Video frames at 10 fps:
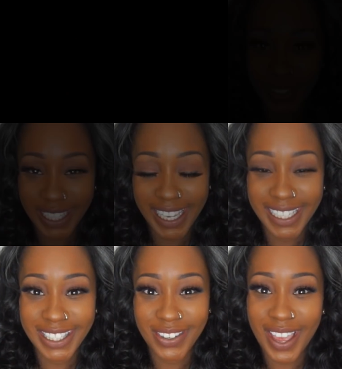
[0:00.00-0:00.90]
Okay,
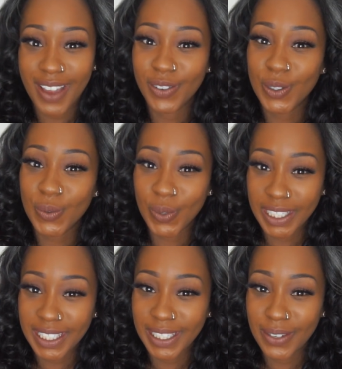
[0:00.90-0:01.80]
so I was
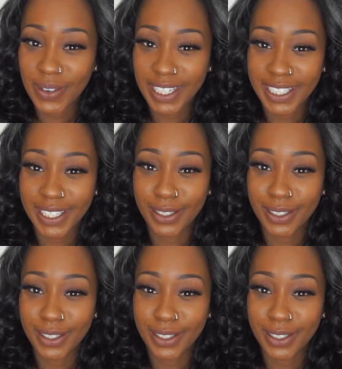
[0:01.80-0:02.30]
recently watching